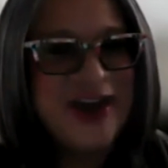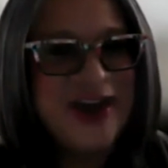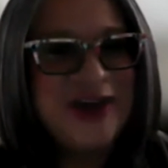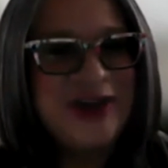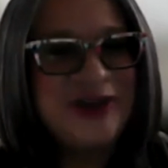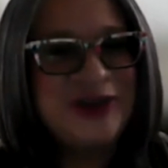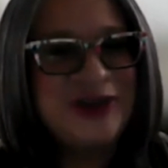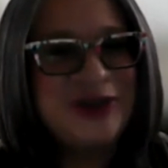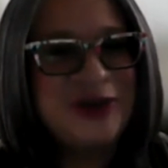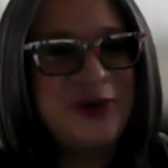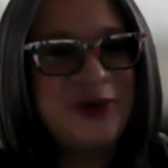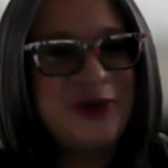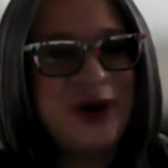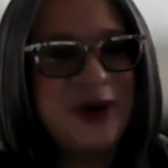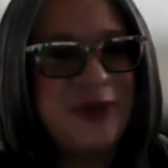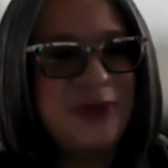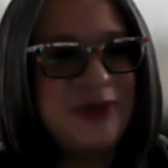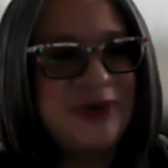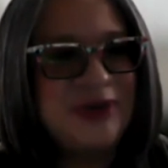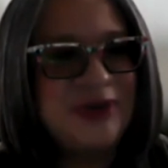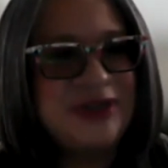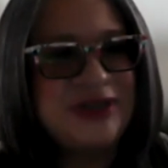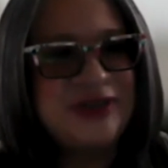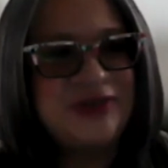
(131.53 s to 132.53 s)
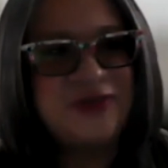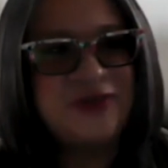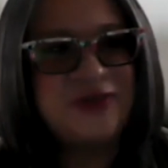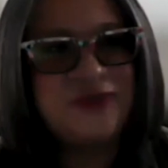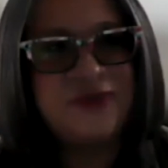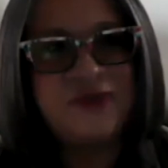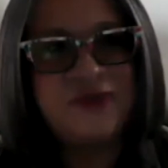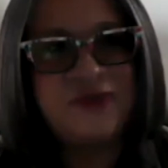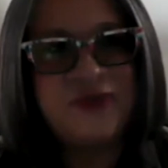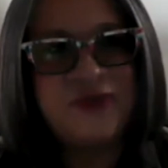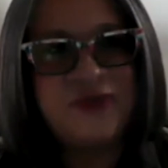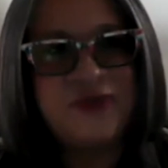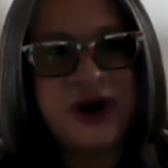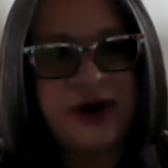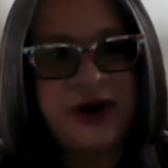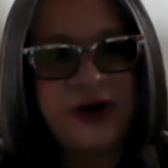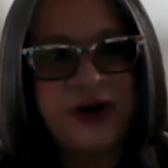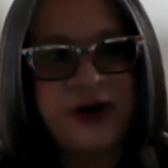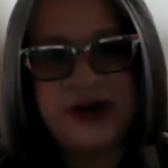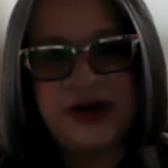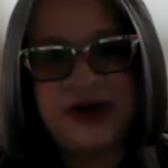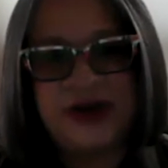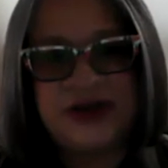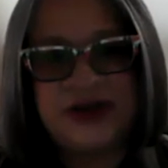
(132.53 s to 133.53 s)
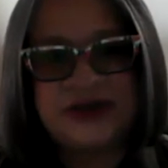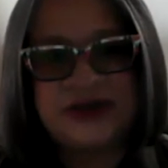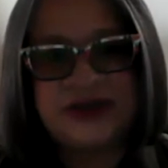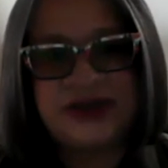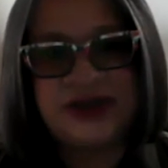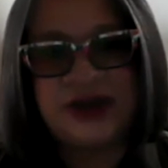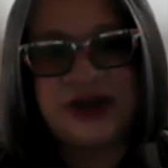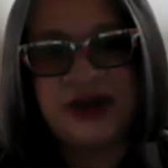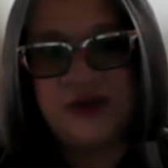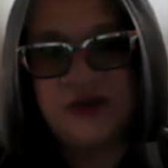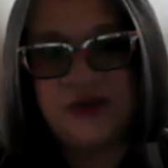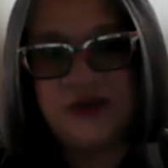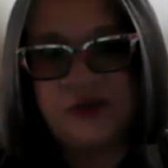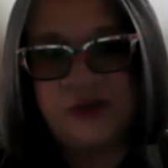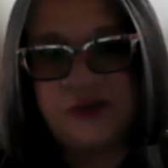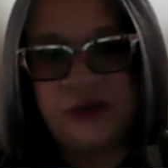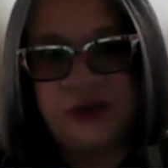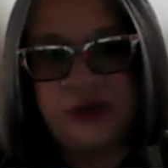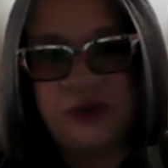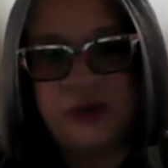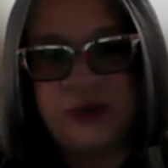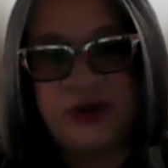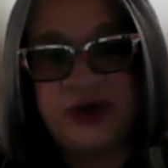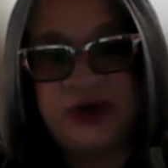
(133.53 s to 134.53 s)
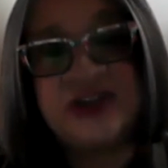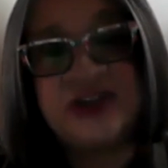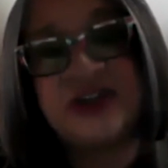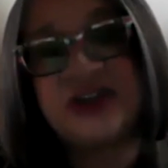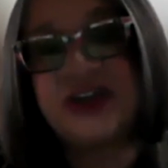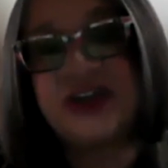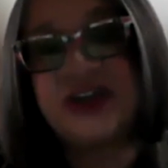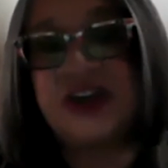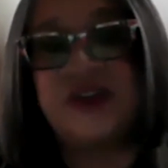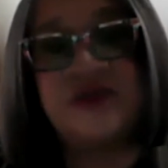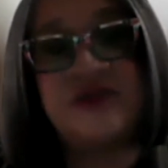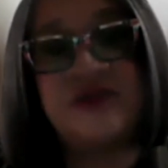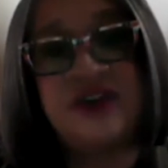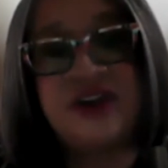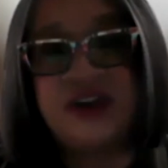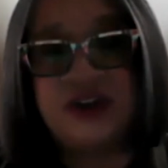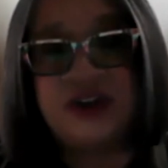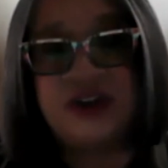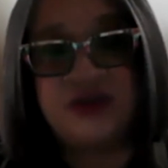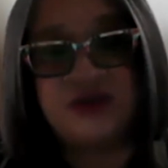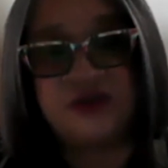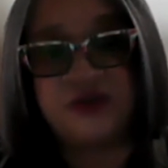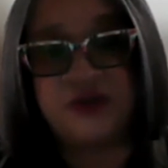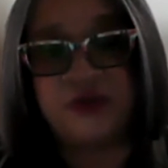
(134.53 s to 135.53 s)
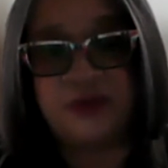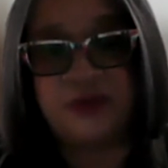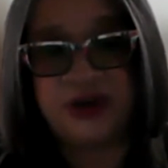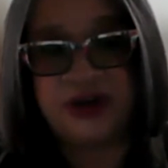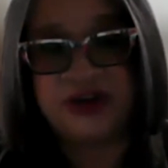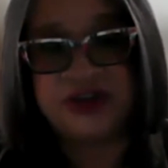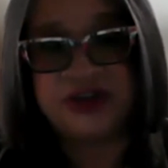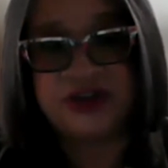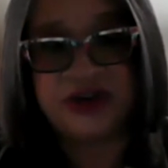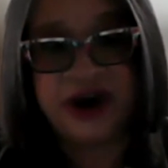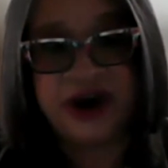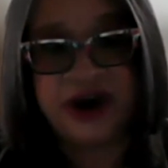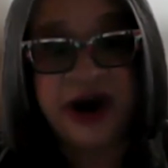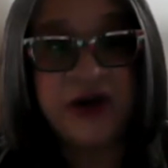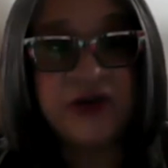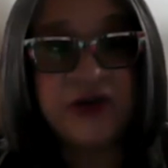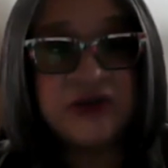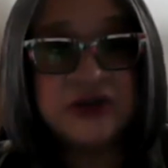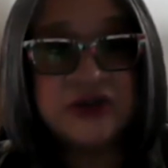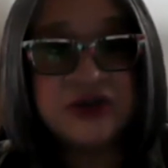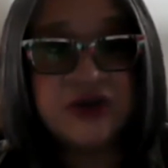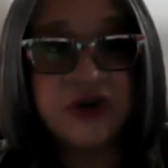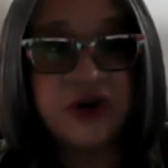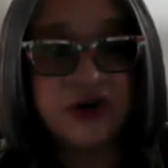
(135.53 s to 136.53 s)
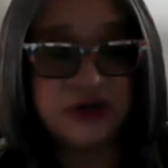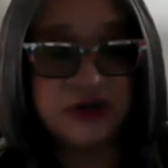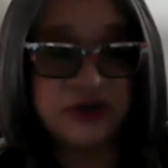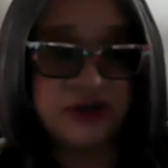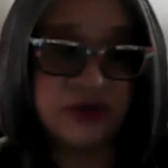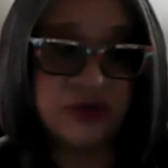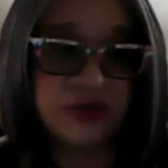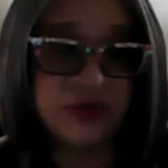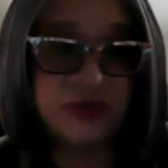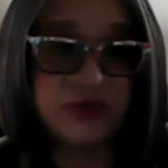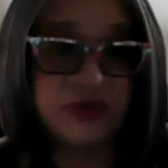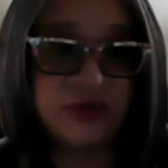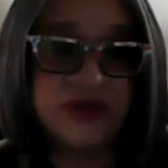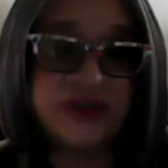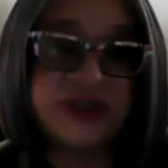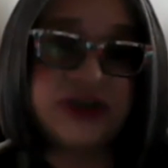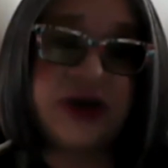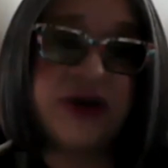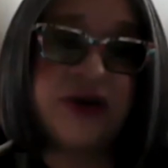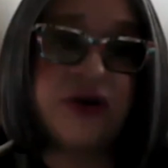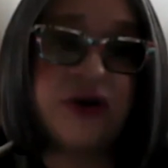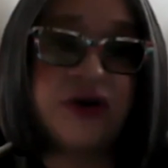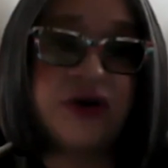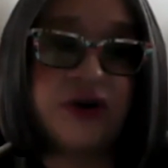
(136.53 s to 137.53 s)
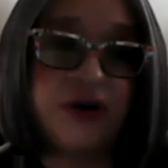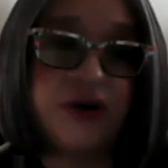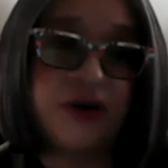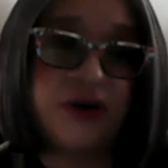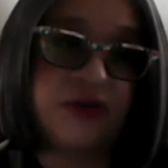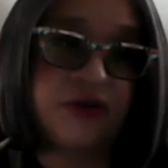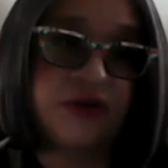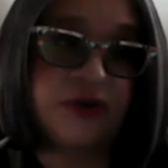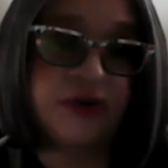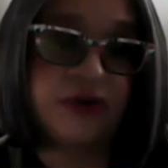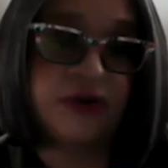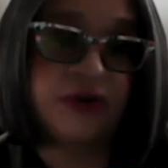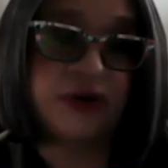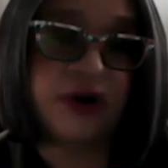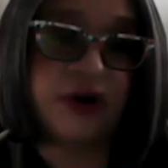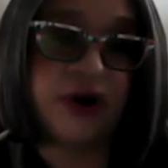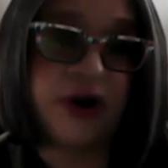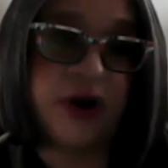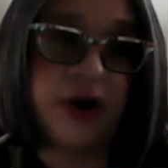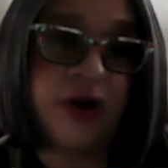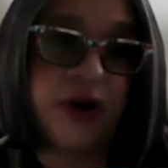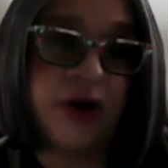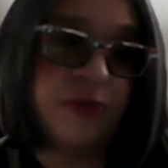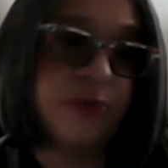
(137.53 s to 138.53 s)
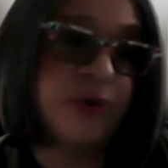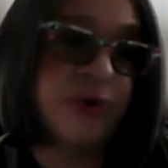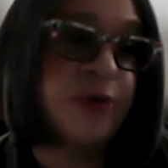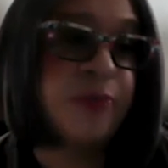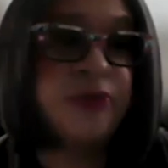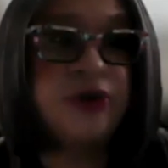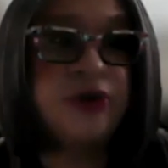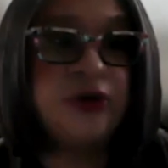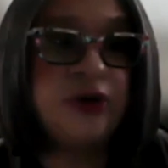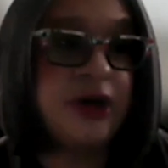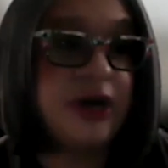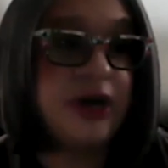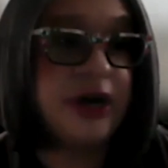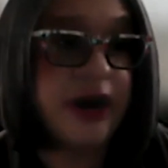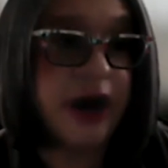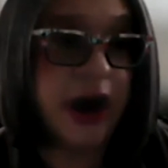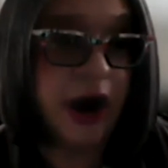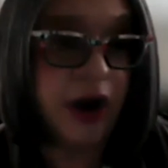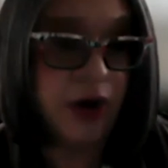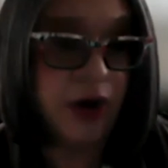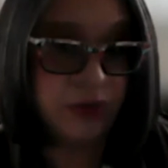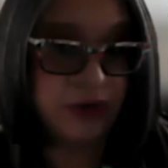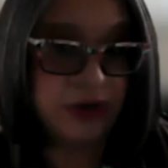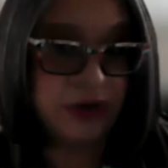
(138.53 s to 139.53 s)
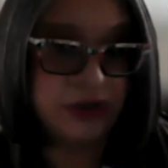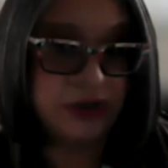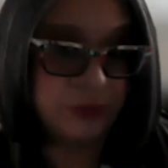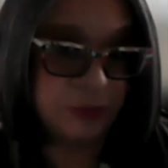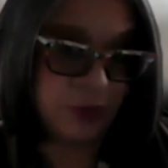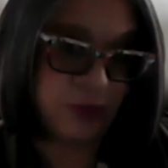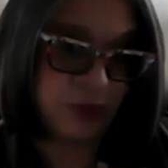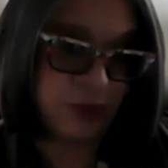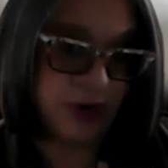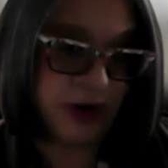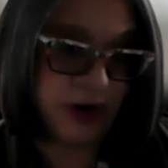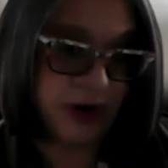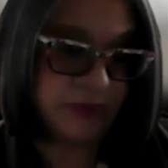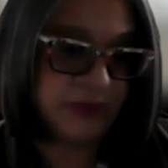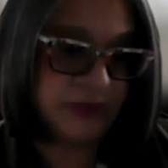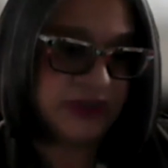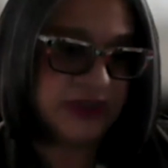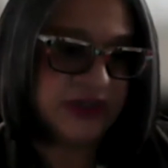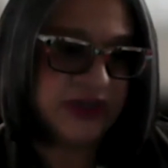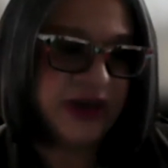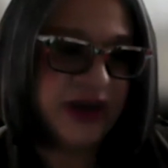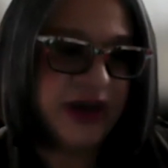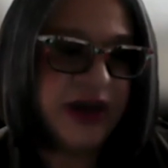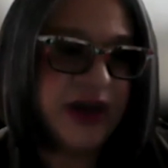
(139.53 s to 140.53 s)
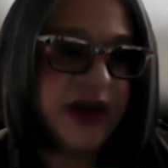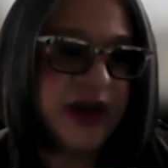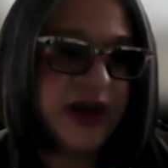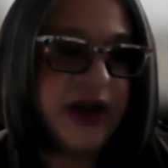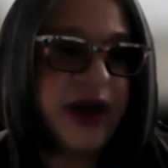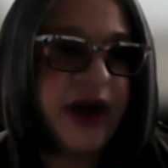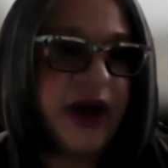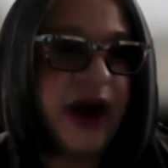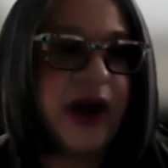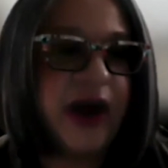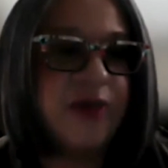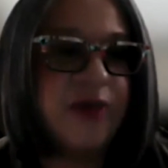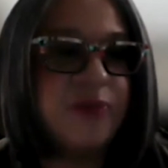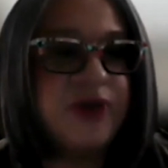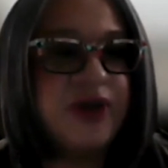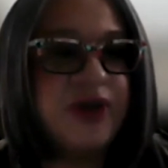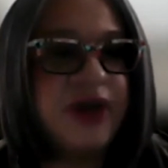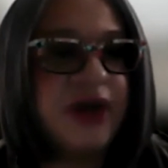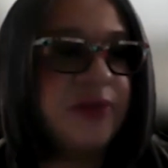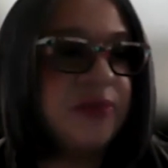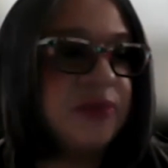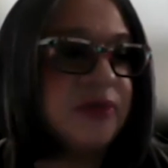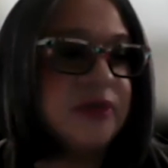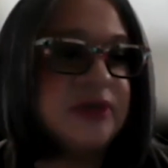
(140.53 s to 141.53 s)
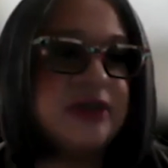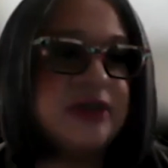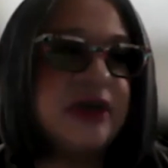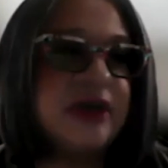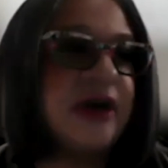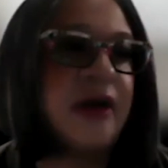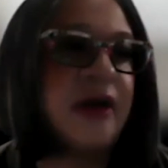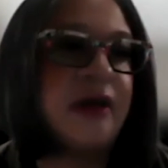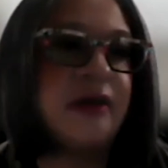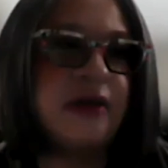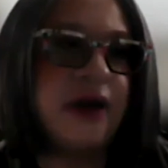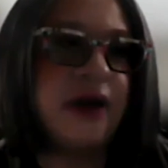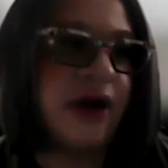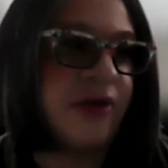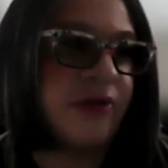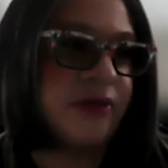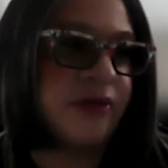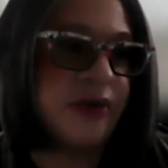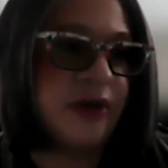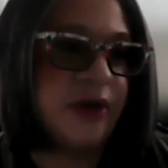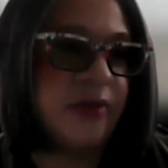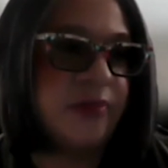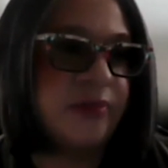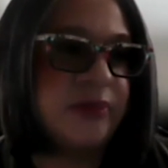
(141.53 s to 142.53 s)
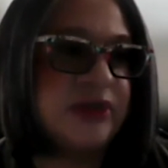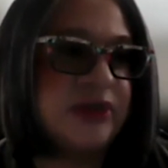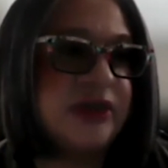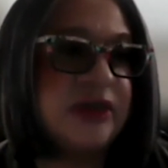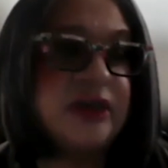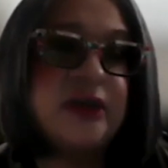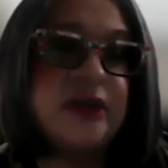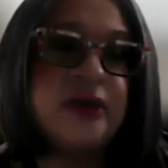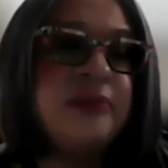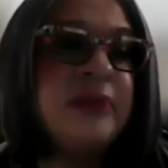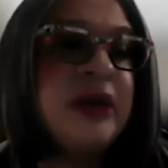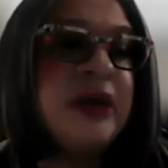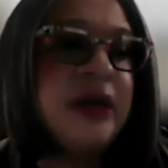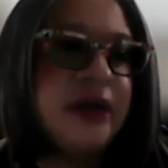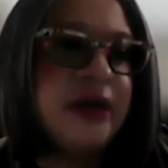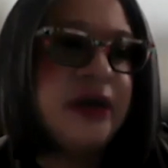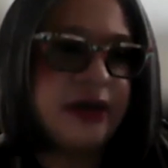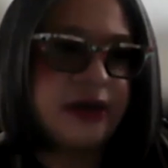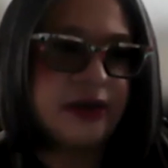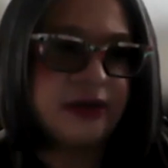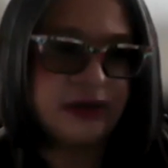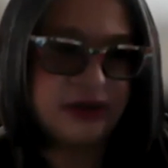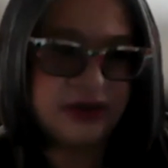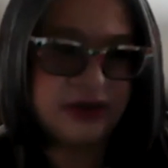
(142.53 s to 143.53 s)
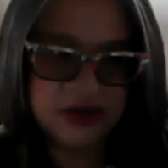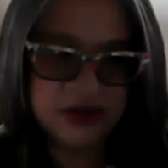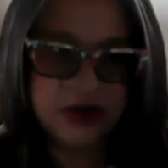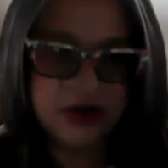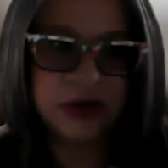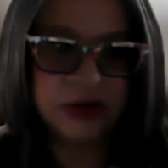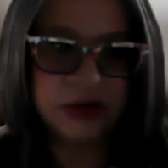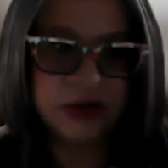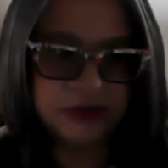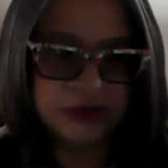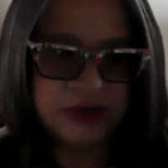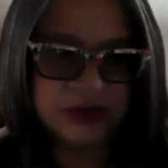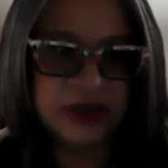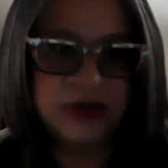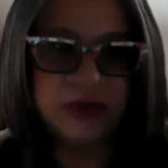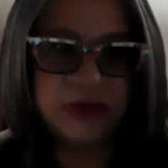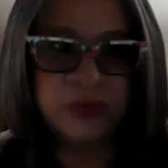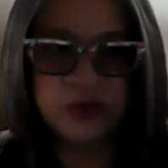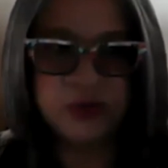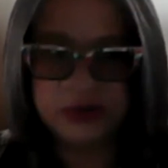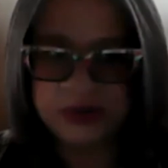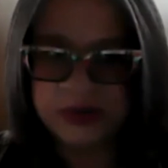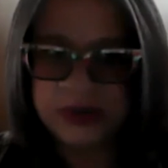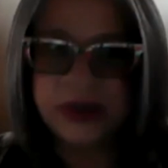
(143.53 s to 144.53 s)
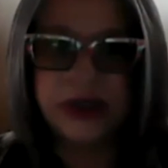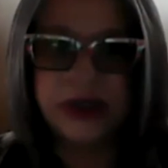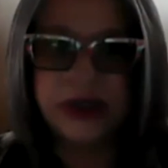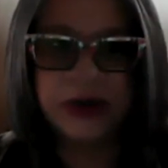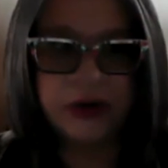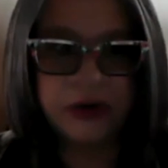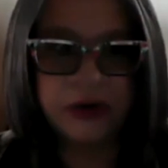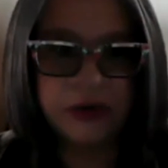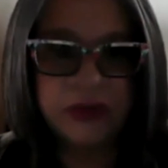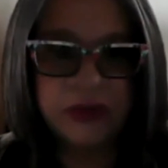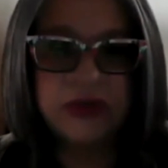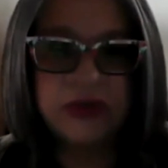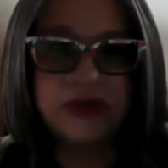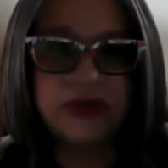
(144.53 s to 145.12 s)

So it was very easy and fluid to give the information out to our schools and our other community outreach programs and be able to allow them to immediately start using Boostlingo with